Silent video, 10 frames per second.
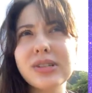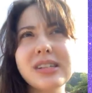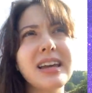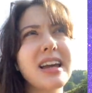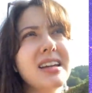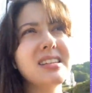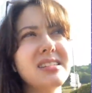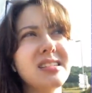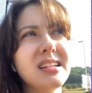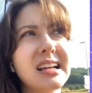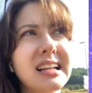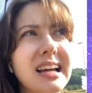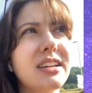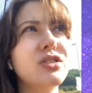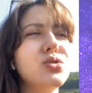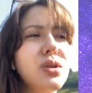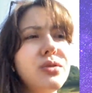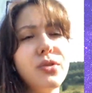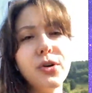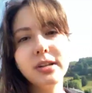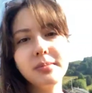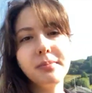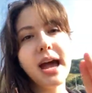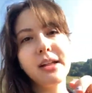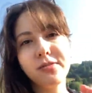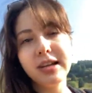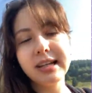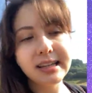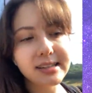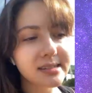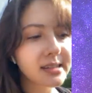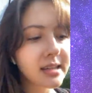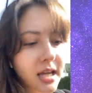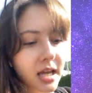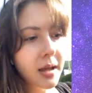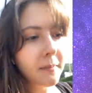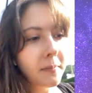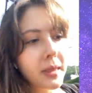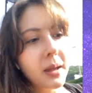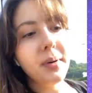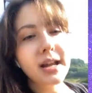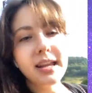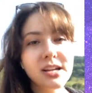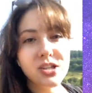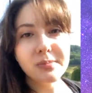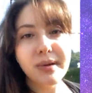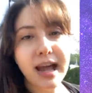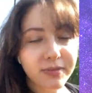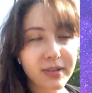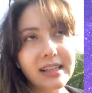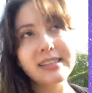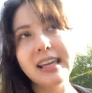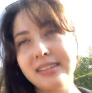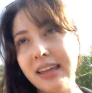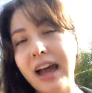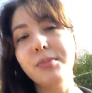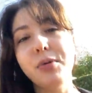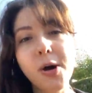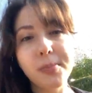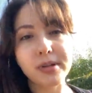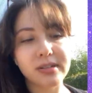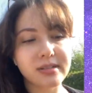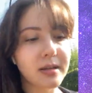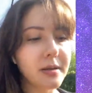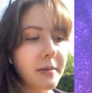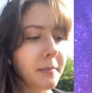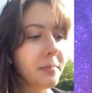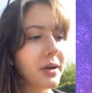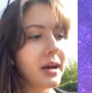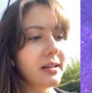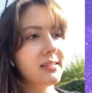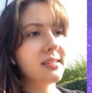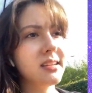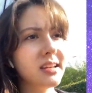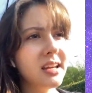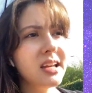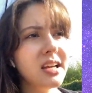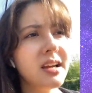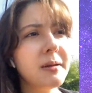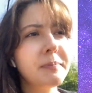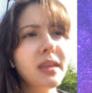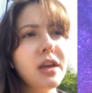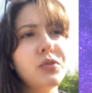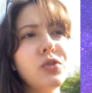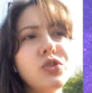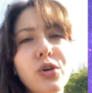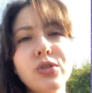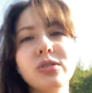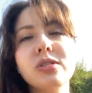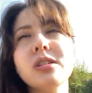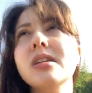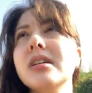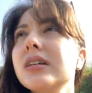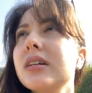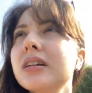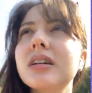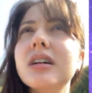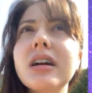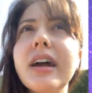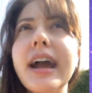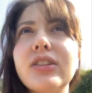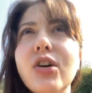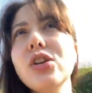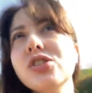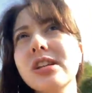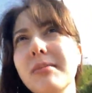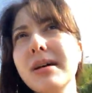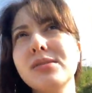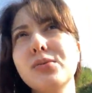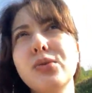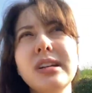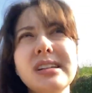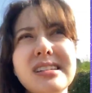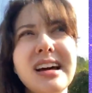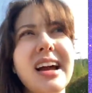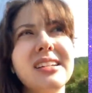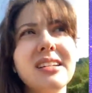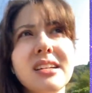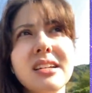say, is inclined to avoid bad feelings. But actually bad feelings, yes, they have a purpose. But if you don't acknowledge them as a warning sign,